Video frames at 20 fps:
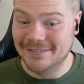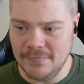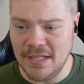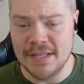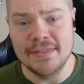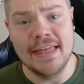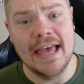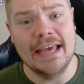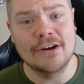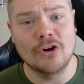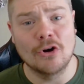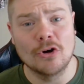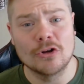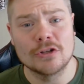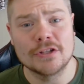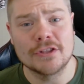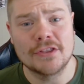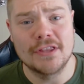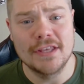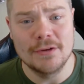Then
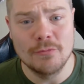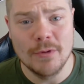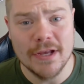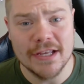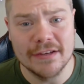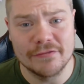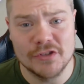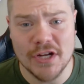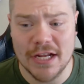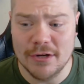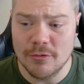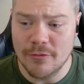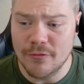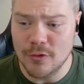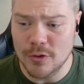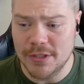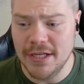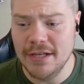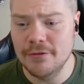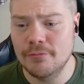on the week of January
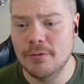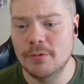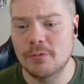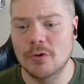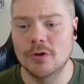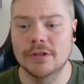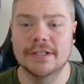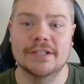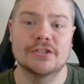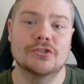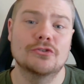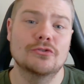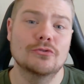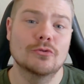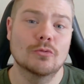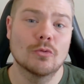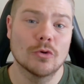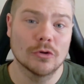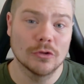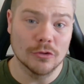14th, we roll into
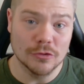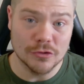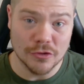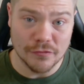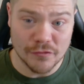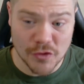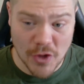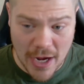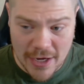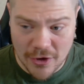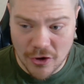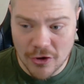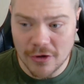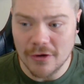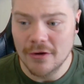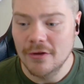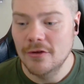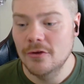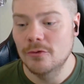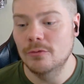Warlords of Draenor,
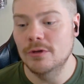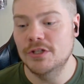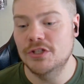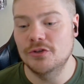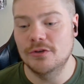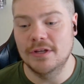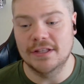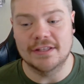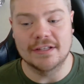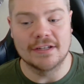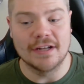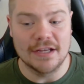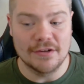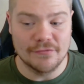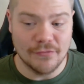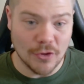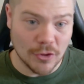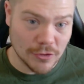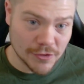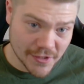which you get the
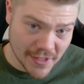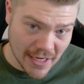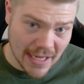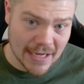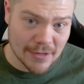Nightfall Sky